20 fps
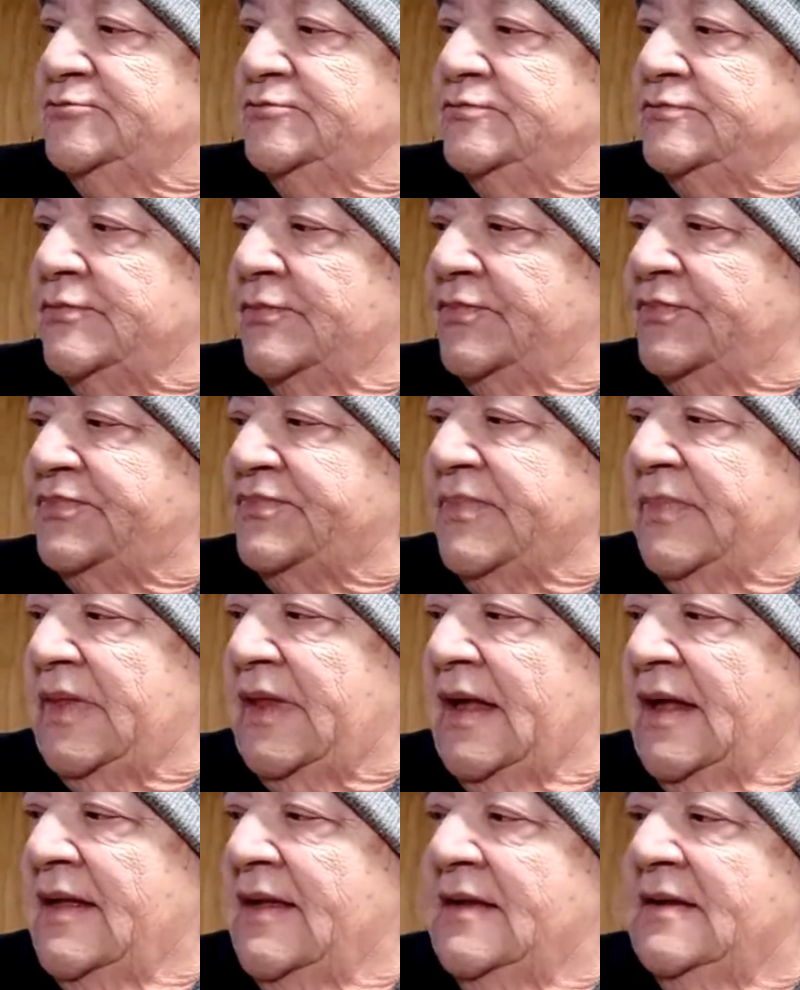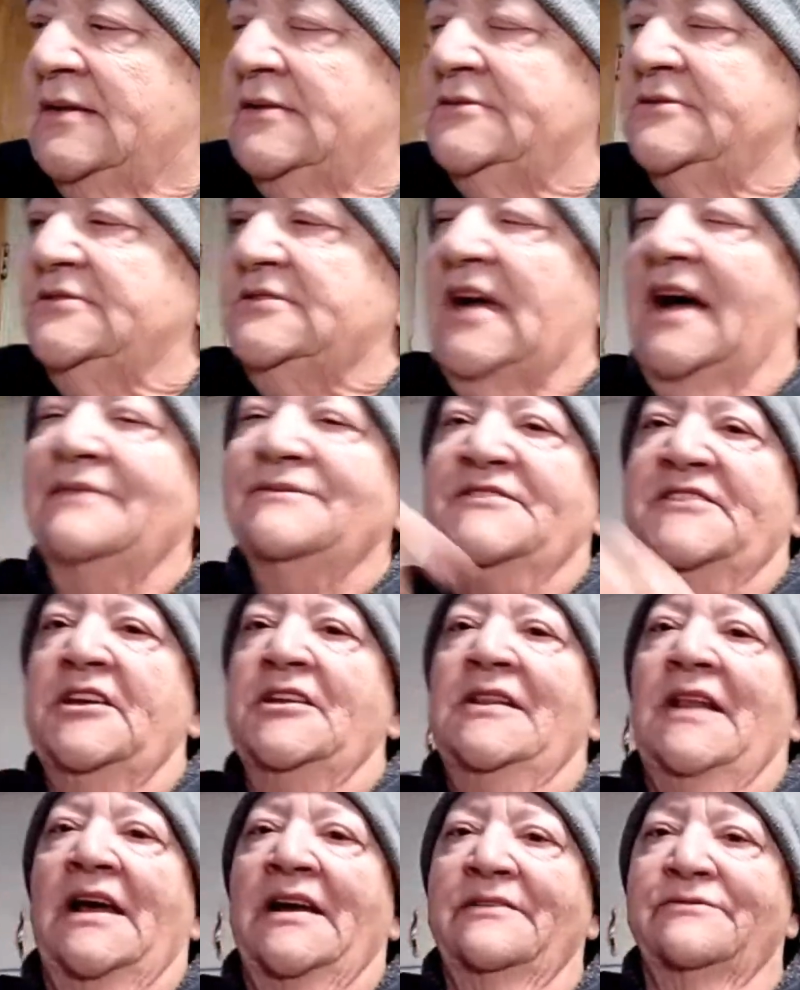Mm. I've
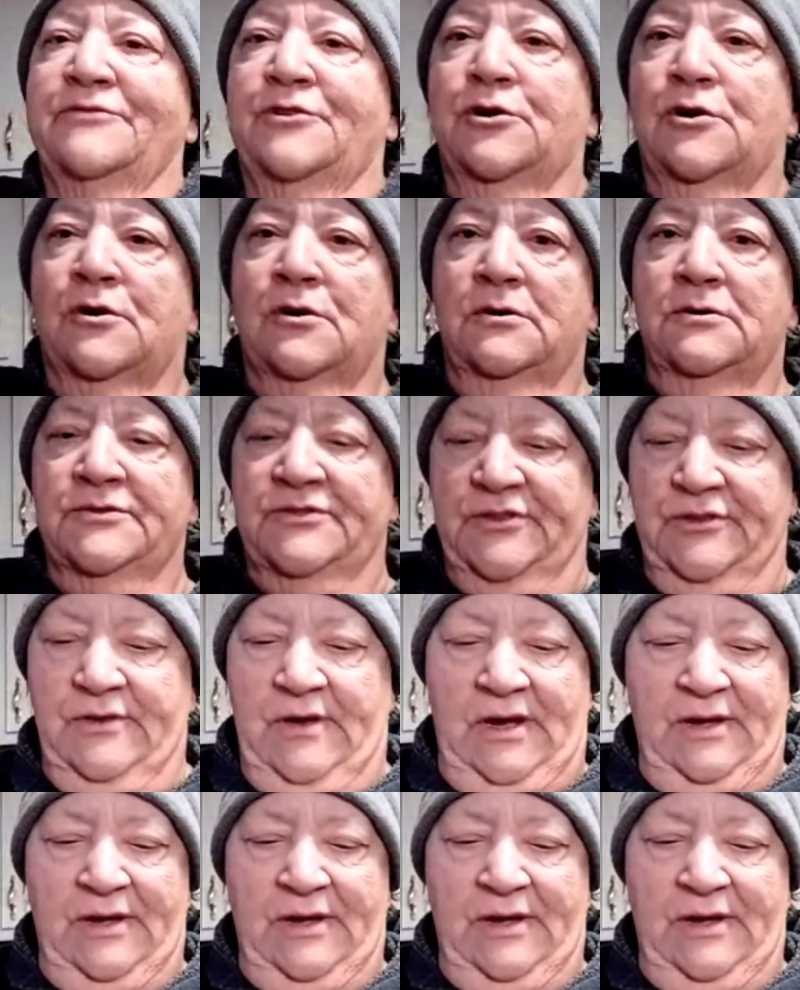seen a lot of girls,